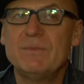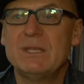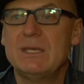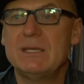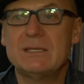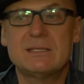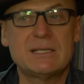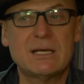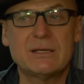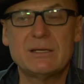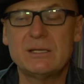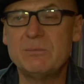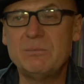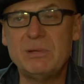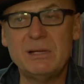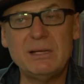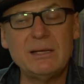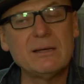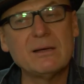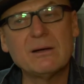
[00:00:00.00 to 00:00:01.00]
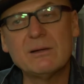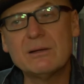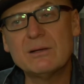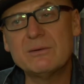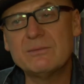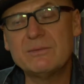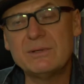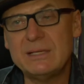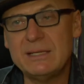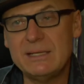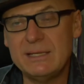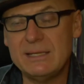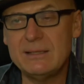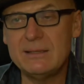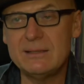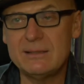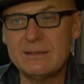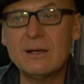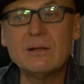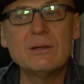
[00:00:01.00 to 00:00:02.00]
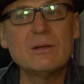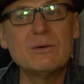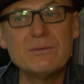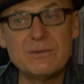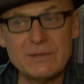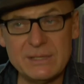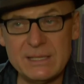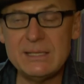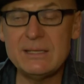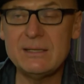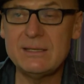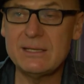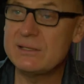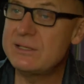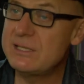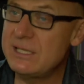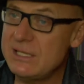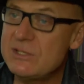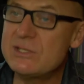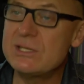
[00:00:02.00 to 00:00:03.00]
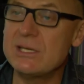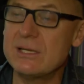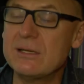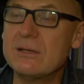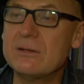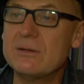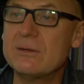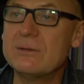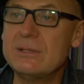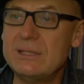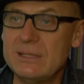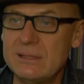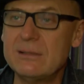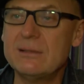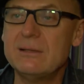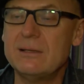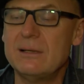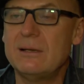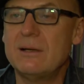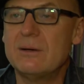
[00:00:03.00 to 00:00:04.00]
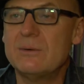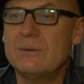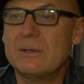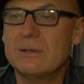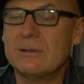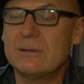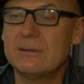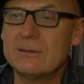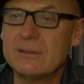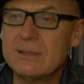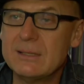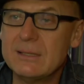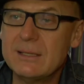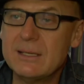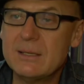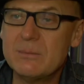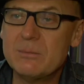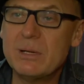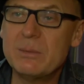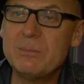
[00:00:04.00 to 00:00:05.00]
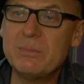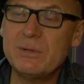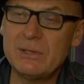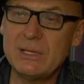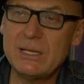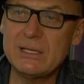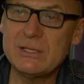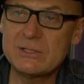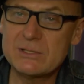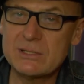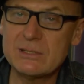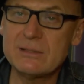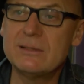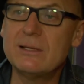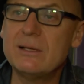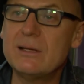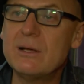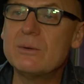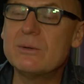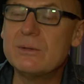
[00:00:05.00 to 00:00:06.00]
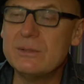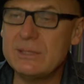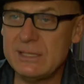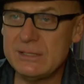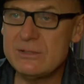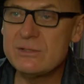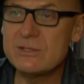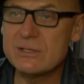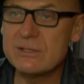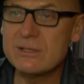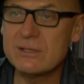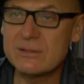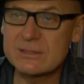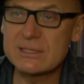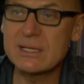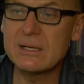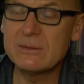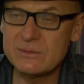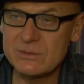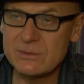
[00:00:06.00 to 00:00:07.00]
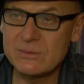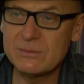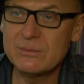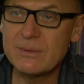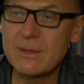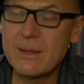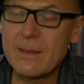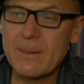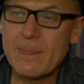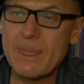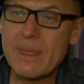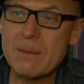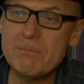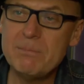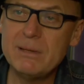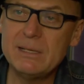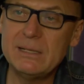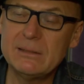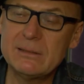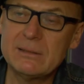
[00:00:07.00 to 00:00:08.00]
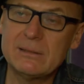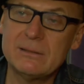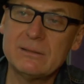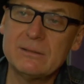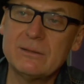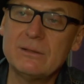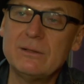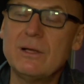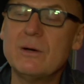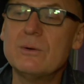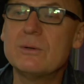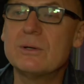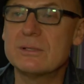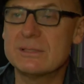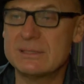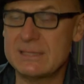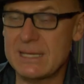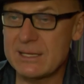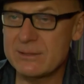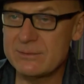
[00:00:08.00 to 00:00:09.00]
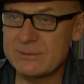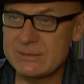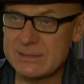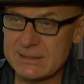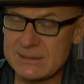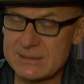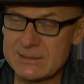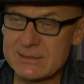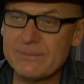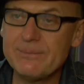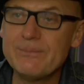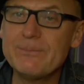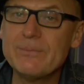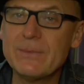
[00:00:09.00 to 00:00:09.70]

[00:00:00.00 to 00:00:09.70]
he started building all over, the in, all over India, teaching, you know, the, the local population, the local engineers how to build low-cost houses.